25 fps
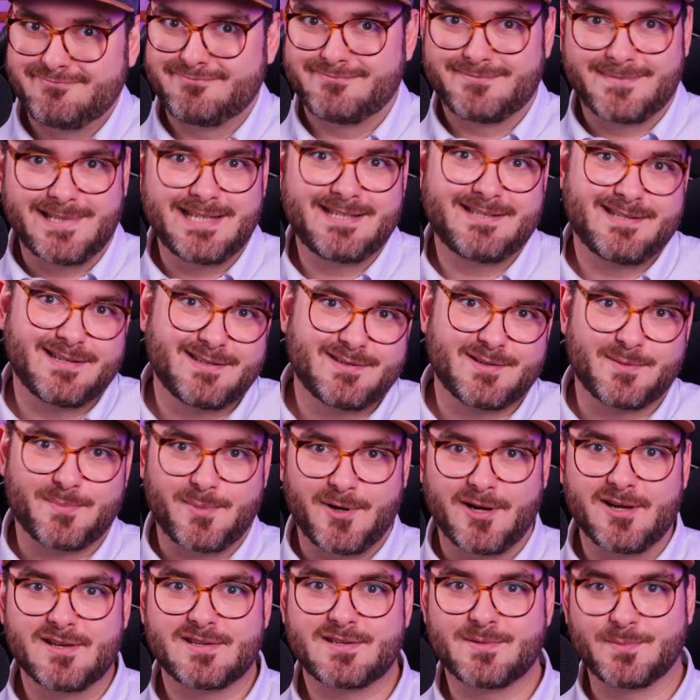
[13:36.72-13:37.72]
These things are
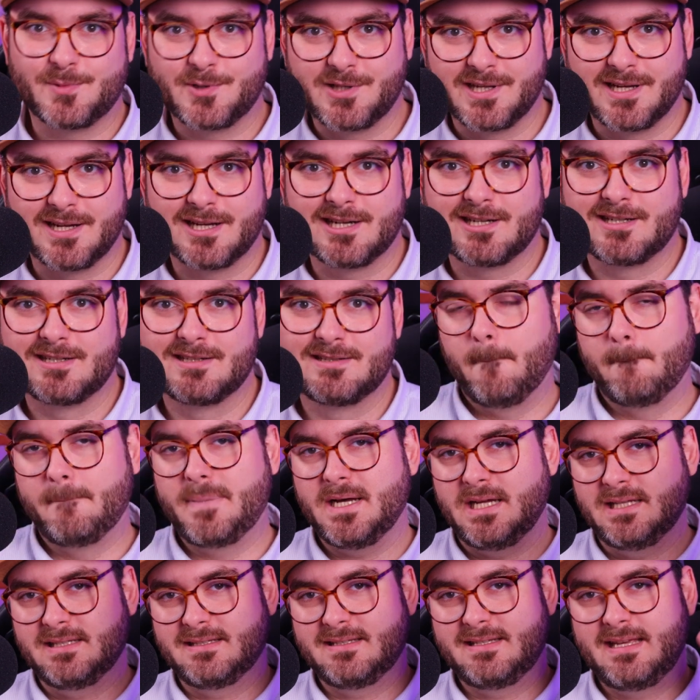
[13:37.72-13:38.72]
possible here.
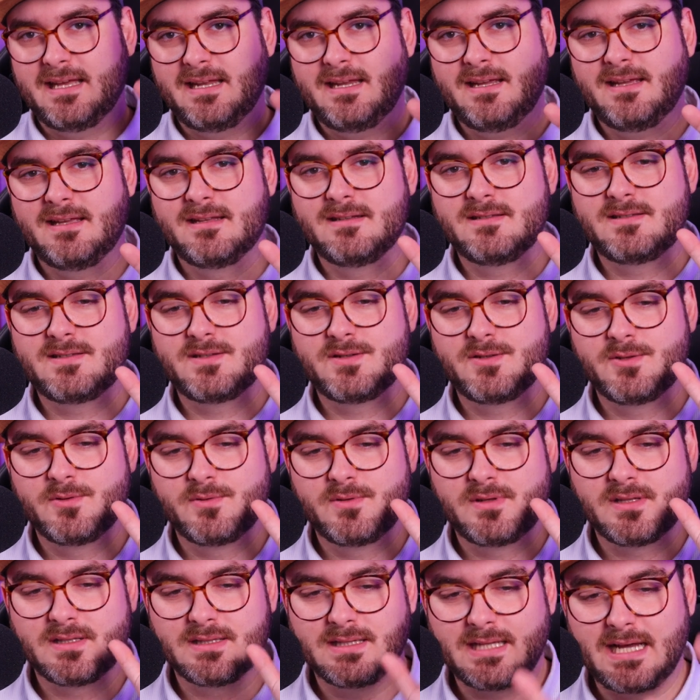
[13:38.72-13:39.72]
But getting
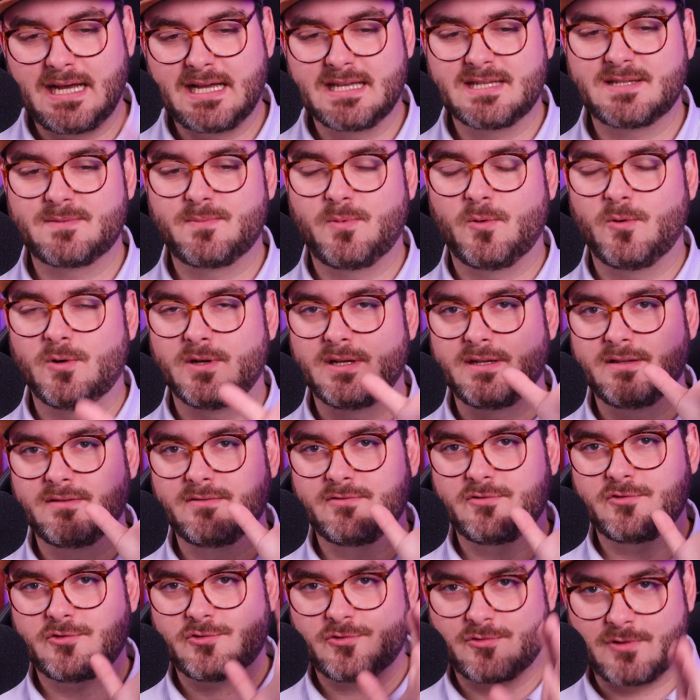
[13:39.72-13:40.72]
into the last point,
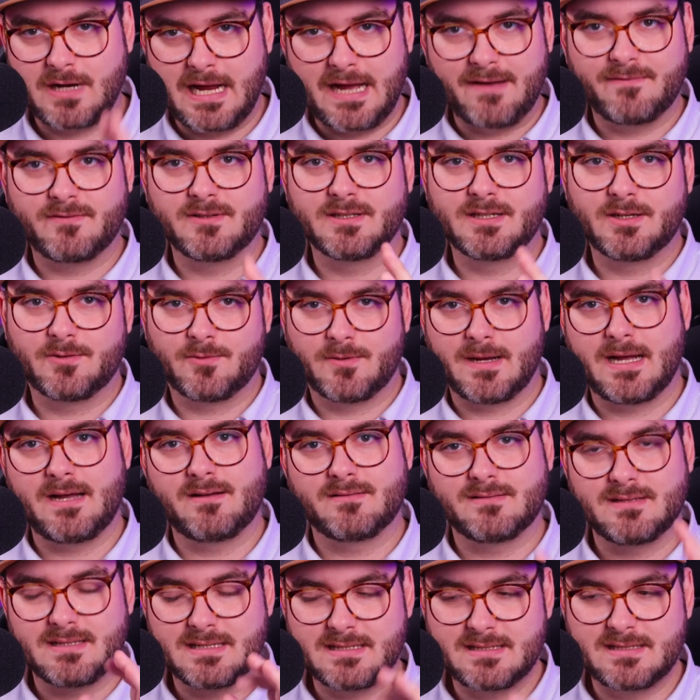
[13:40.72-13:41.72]
traveling
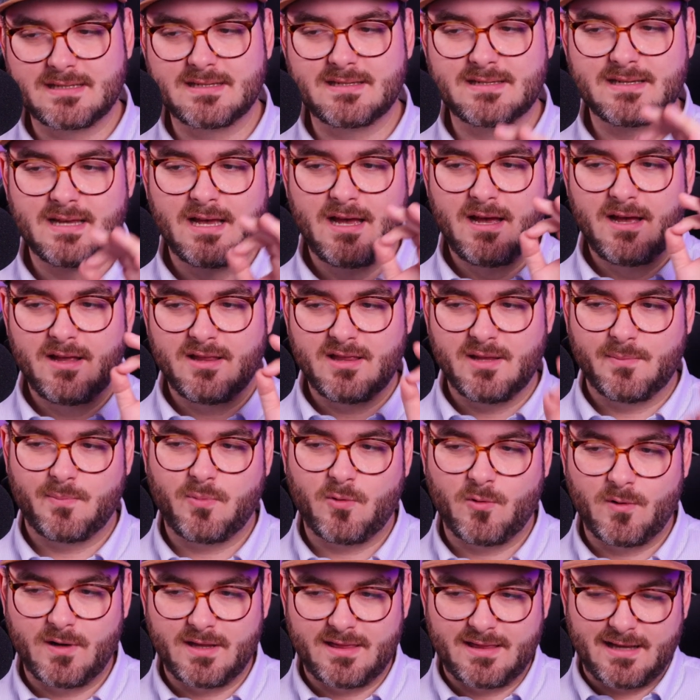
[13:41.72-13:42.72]
around, this is the
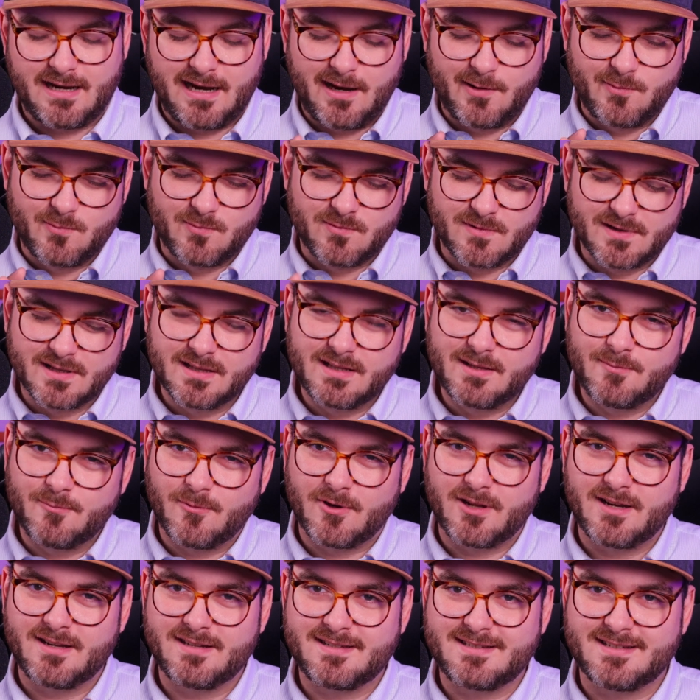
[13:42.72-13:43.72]
point that I really
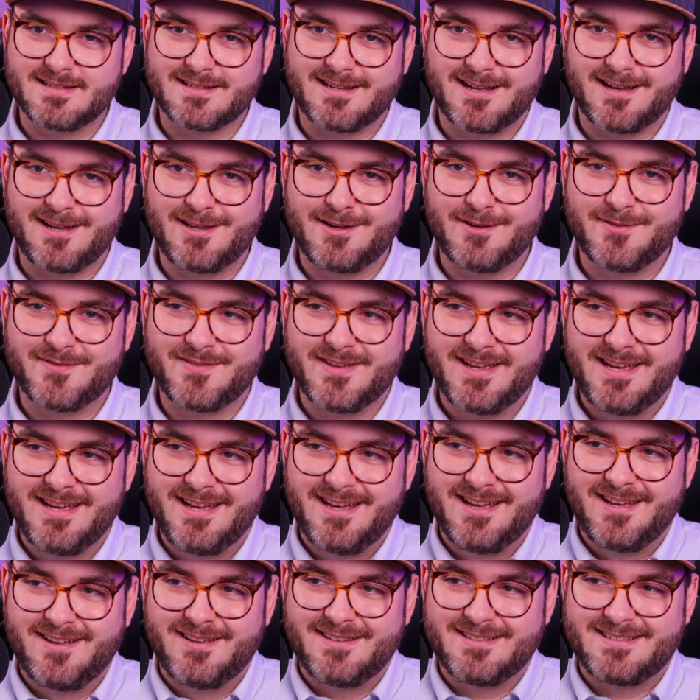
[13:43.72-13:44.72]
wanted to kind of
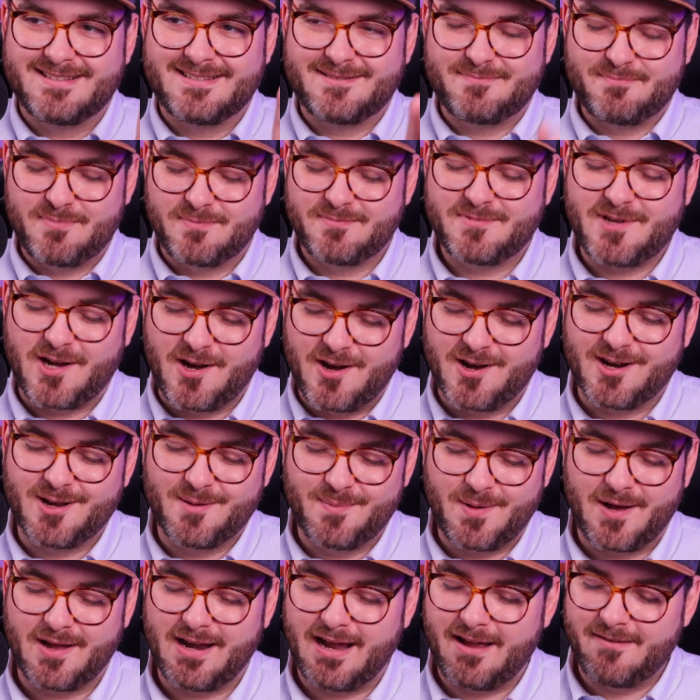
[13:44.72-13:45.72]
talk
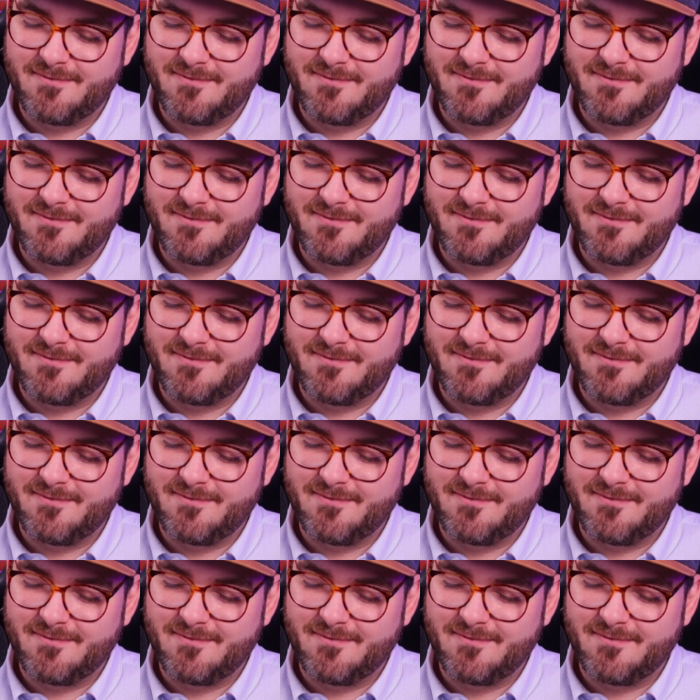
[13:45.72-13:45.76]
about.